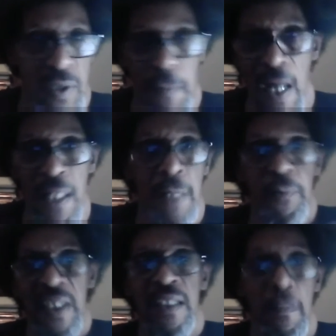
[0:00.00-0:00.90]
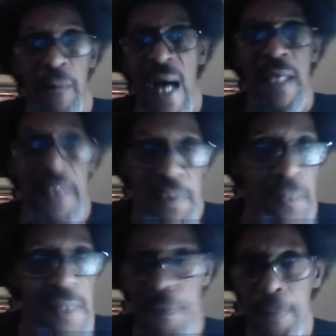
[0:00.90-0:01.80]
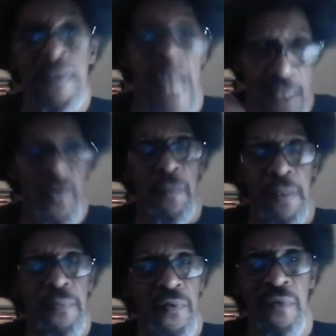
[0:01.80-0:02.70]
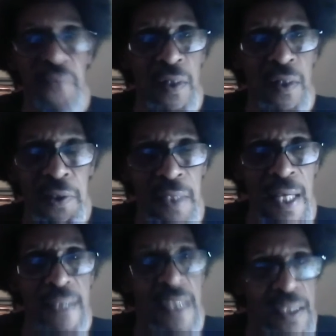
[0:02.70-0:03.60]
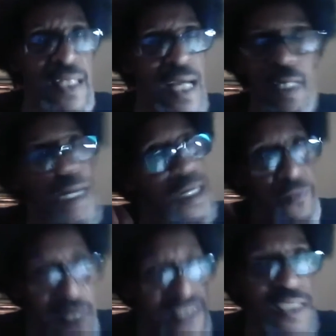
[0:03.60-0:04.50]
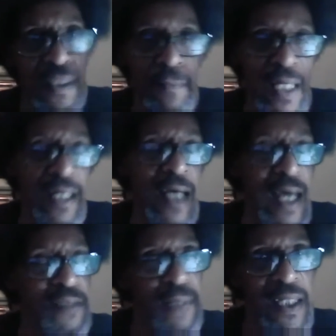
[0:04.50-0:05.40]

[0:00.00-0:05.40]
about implicit bias, but that's what people refer to it as. Just like racism that has been